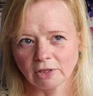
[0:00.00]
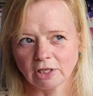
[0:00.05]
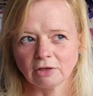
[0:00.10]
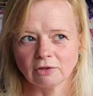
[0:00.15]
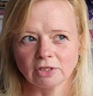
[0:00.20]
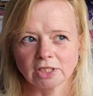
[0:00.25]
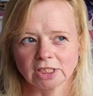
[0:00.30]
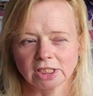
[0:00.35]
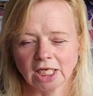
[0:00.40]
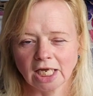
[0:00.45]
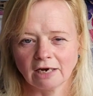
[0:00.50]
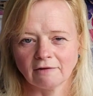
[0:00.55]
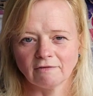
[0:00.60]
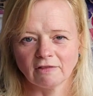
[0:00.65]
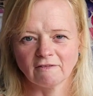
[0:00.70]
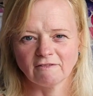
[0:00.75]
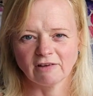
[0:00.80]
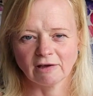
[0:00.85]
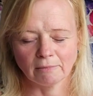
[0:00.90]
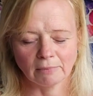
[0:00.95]
the other side of
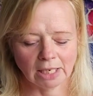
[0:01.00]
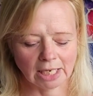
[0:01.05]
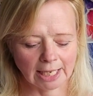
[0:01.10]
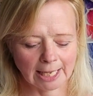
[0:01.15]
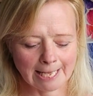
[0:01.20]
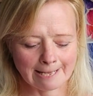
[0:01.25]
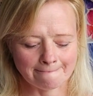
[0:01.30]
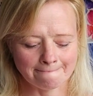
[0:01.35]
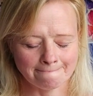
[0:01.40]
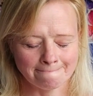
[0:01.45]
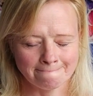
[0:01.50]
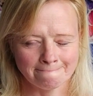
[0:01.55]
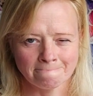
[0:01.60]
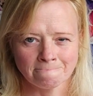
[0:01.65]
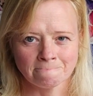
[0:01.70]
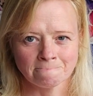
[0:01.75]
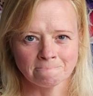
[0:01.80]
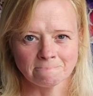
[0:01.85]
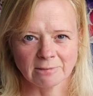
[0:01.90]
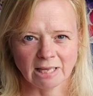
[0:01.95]
the family,
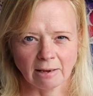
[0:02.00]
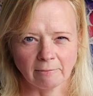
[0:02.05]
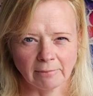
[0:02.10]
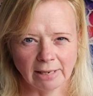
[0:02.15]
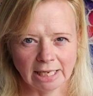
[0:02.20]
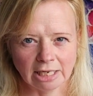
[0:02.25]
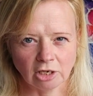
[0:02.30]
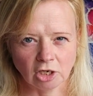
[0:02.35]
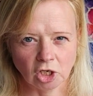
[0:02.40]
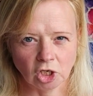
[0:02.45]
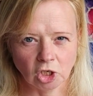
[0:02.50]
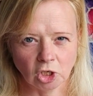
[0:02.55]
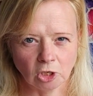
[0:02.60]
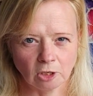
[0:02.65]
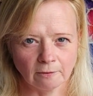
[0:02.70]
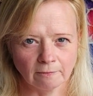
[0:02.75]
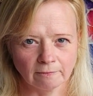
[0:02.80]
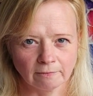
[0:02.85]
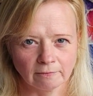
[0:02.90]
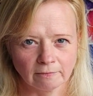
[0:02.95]
that may occur.